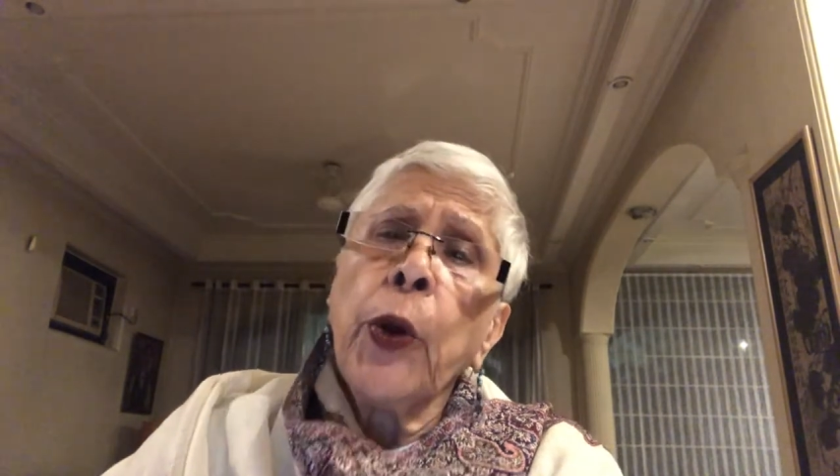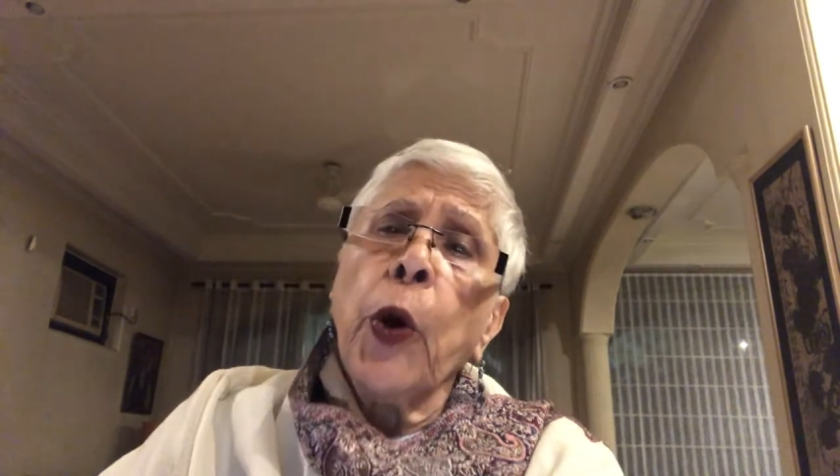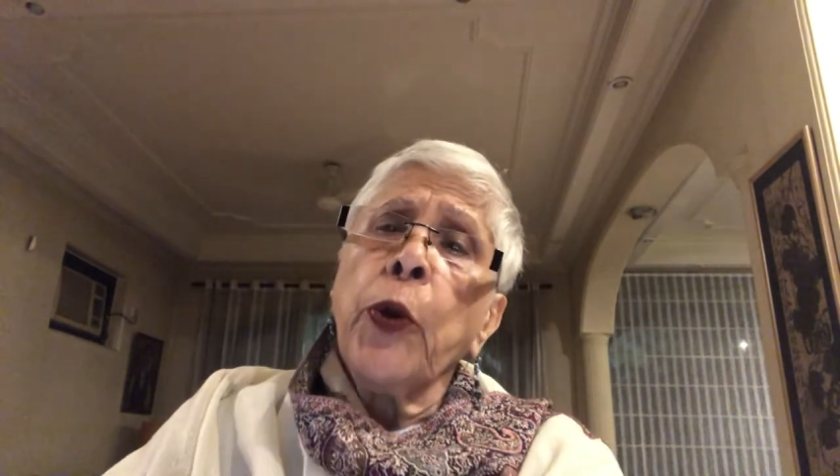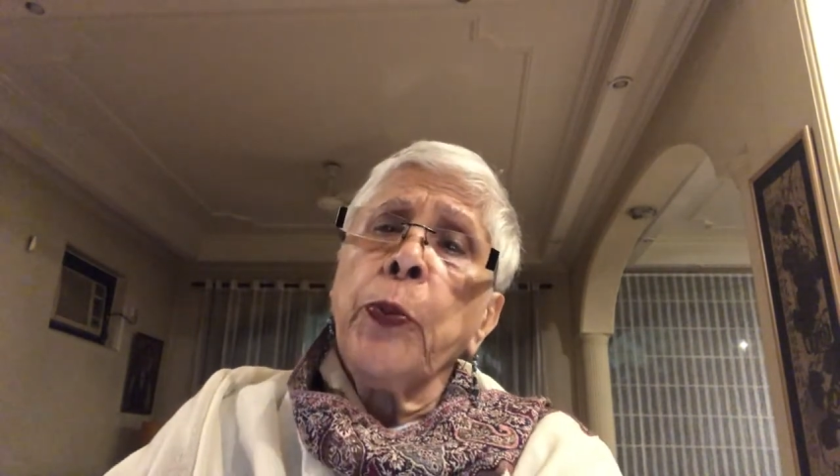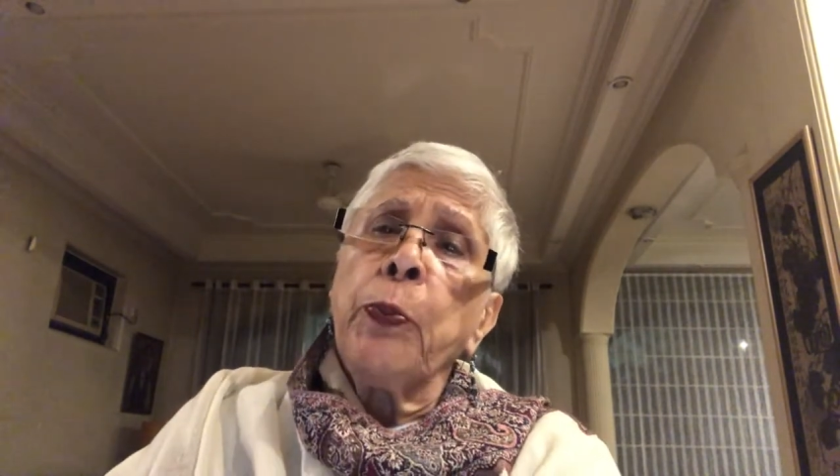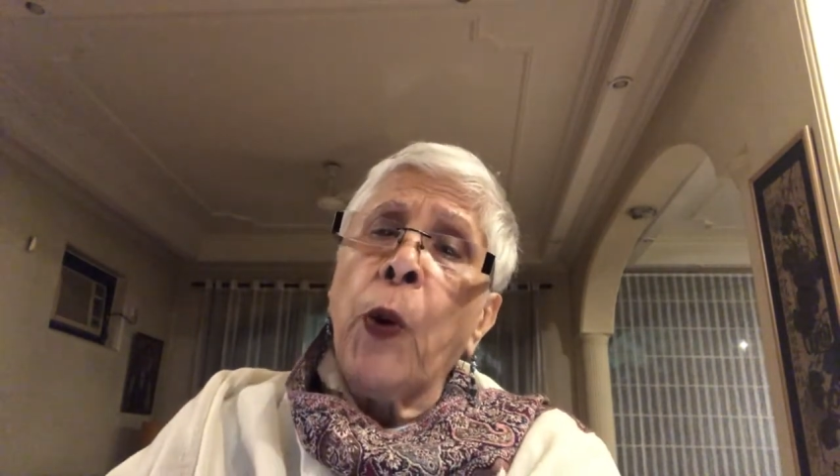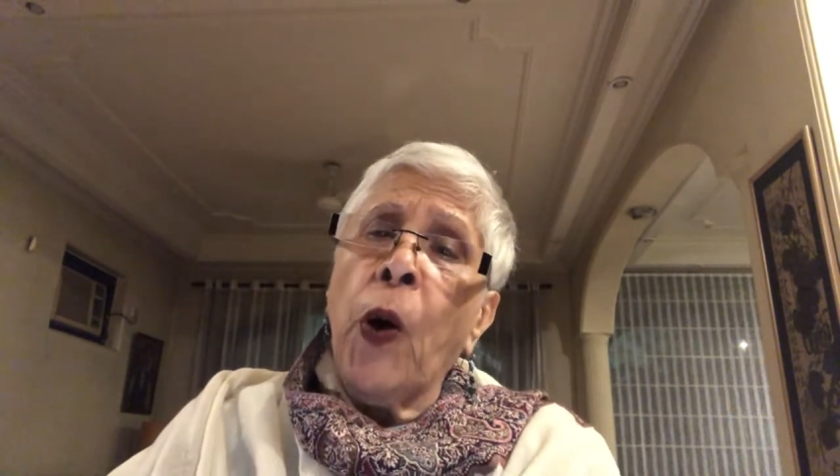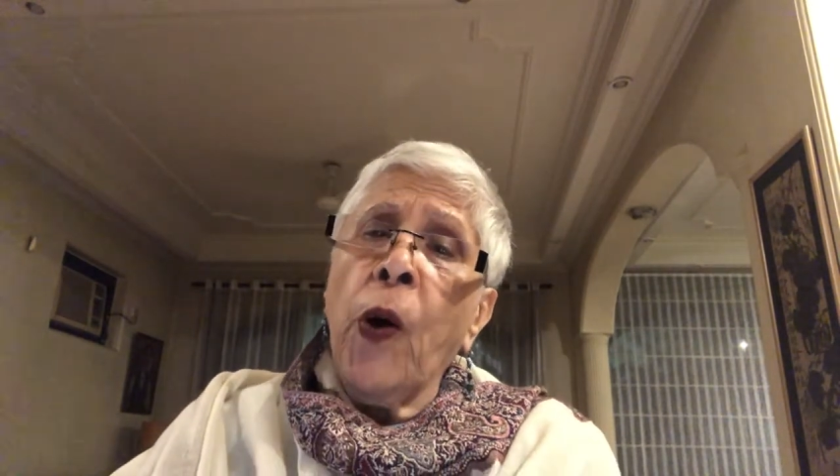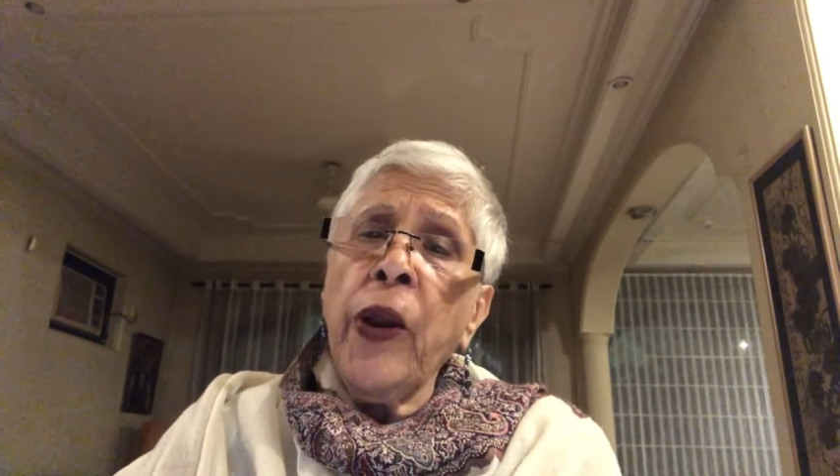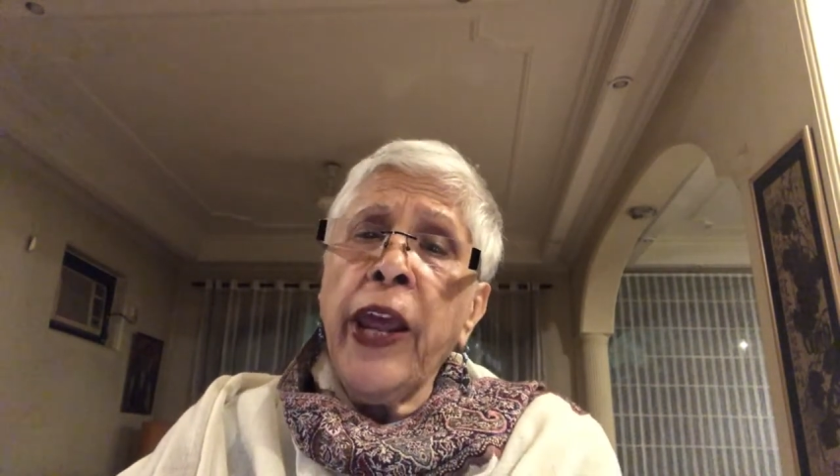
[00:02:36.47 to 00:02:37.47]
"Good
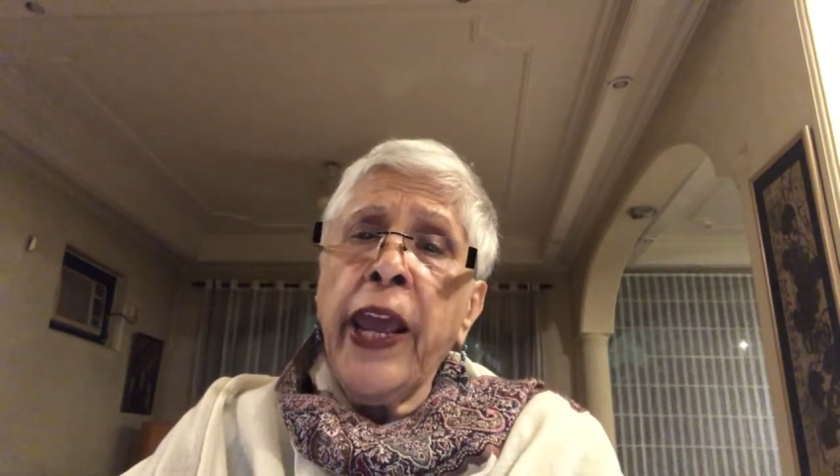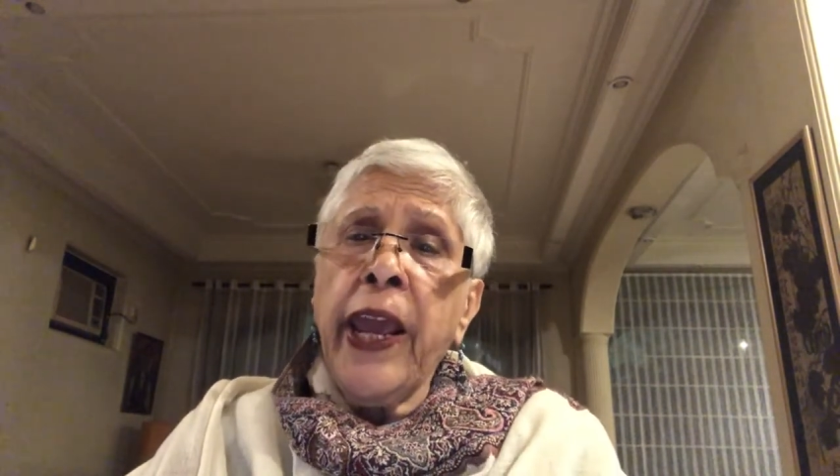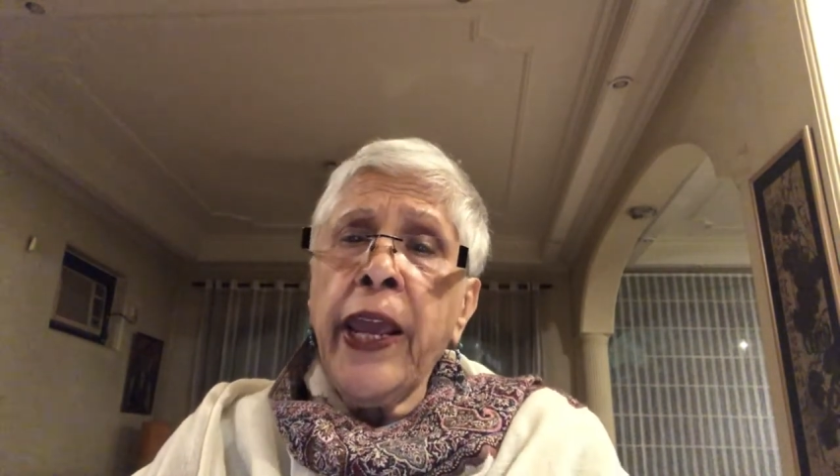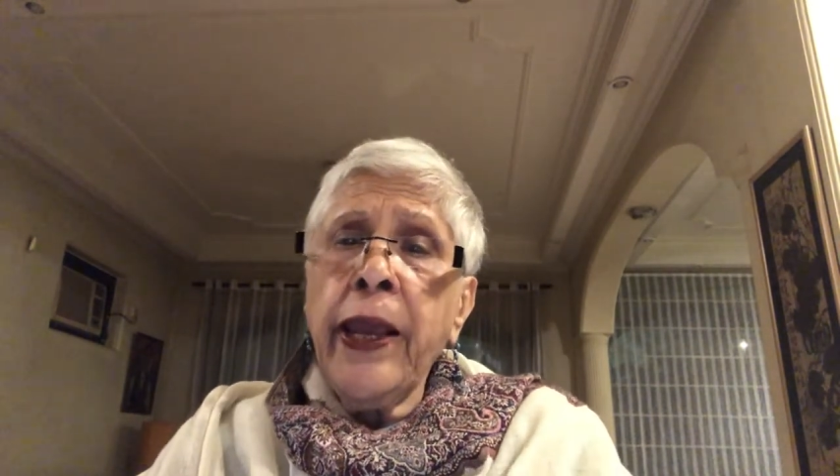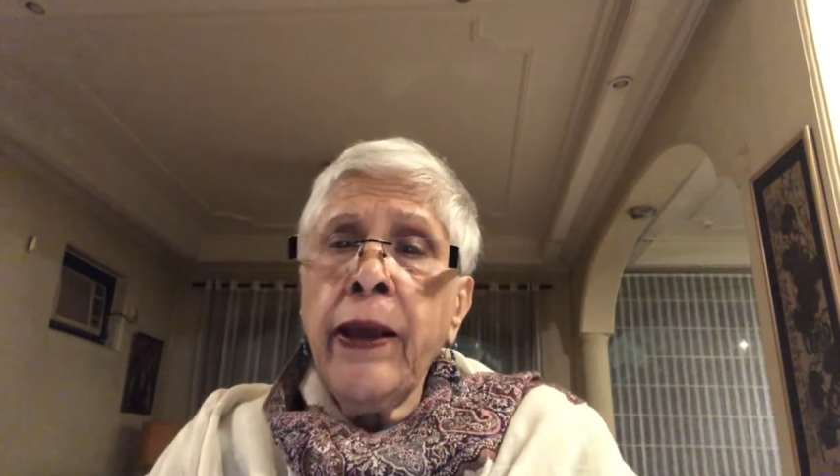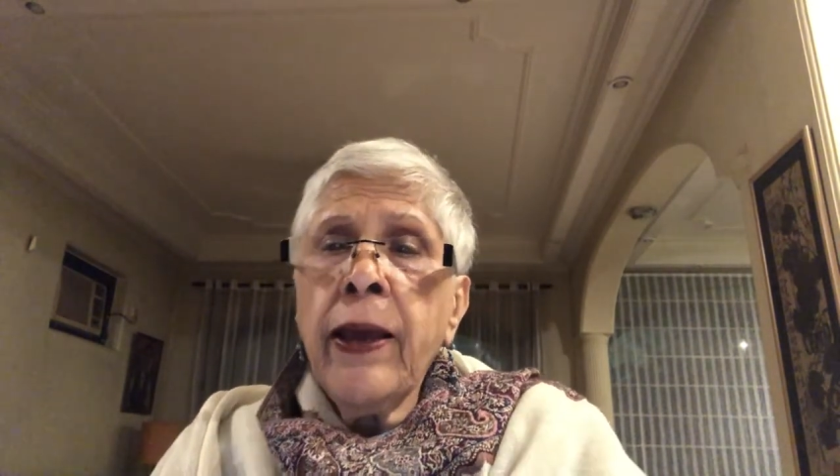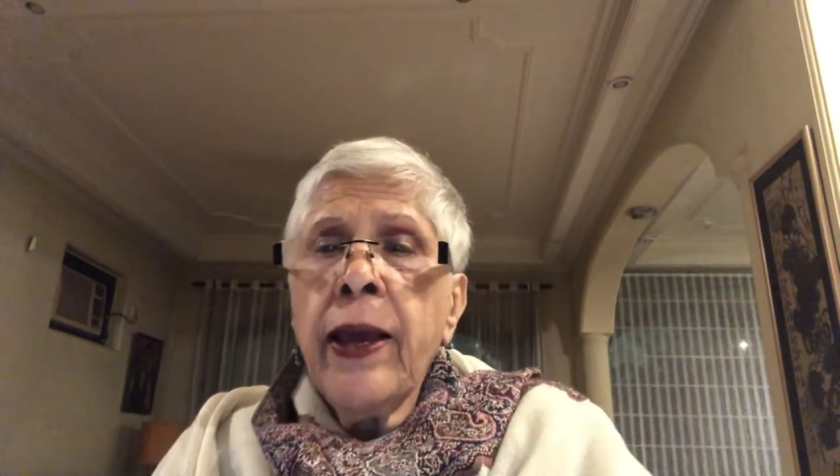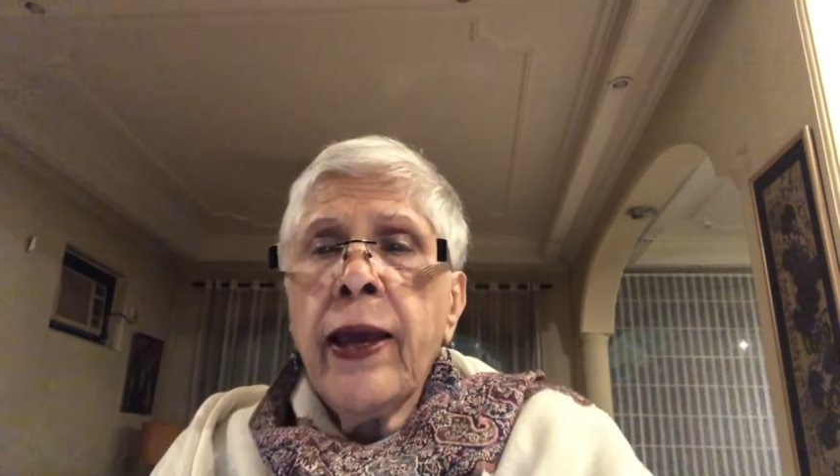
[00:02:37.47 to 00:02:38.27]
morning!"